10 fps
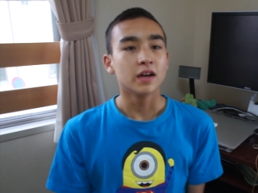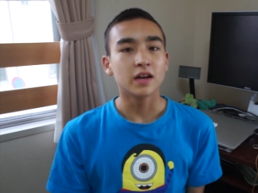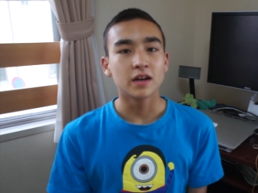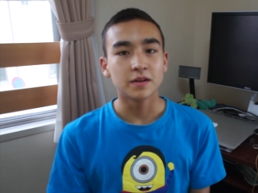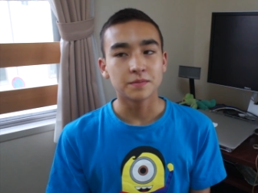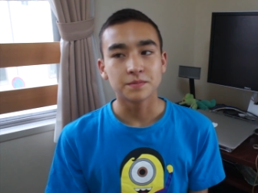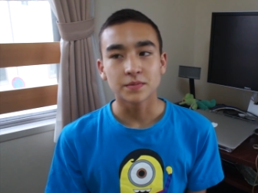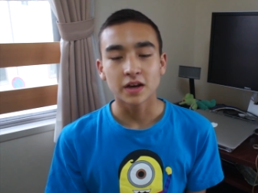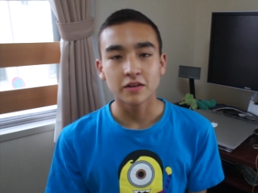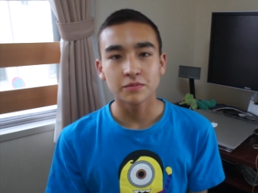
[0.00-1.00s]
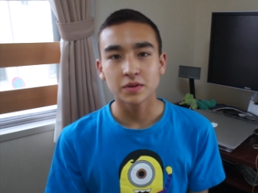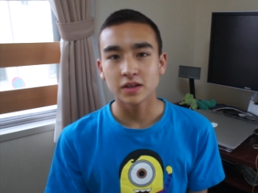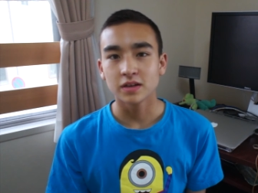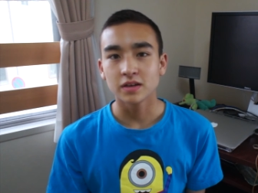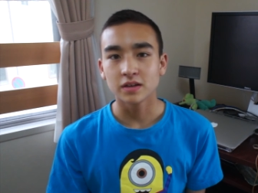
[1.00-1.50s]
um, I've
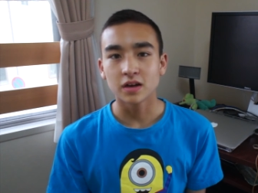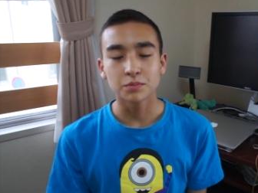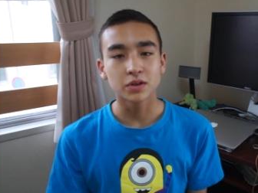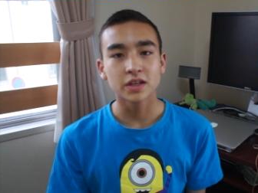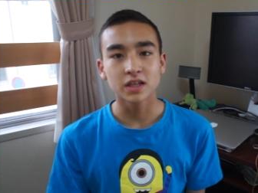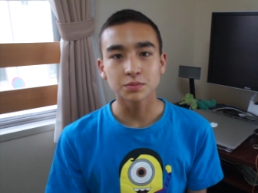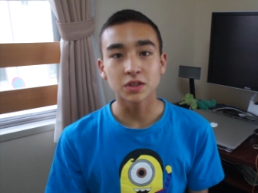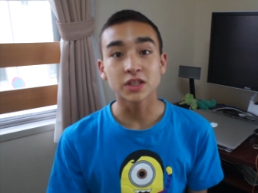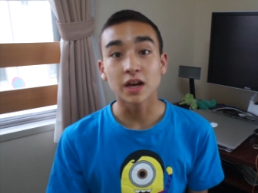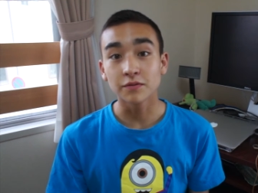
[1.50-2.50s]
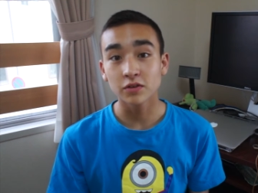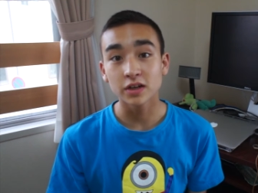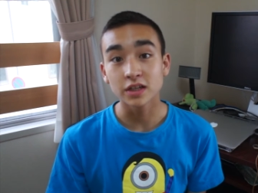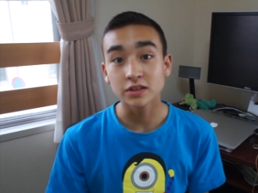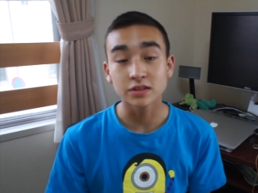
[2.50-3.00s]
been not putting as much effort
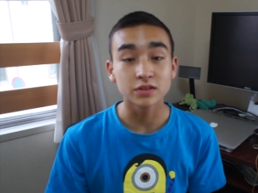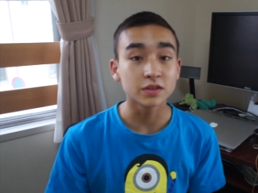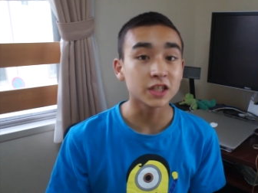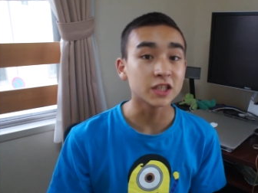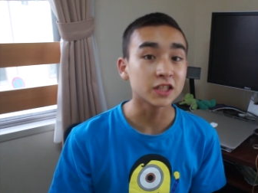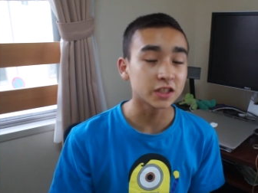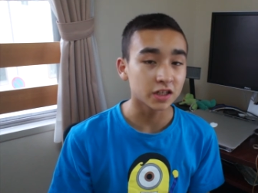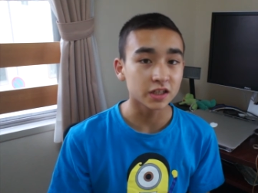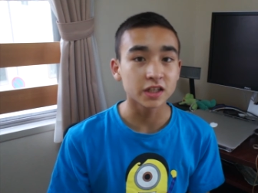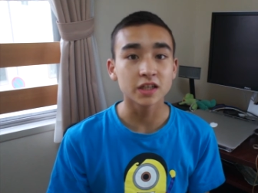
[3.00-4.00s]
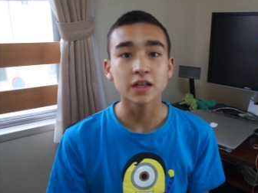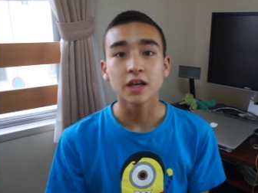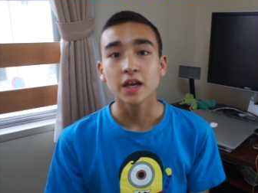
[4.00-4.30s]
into doing studying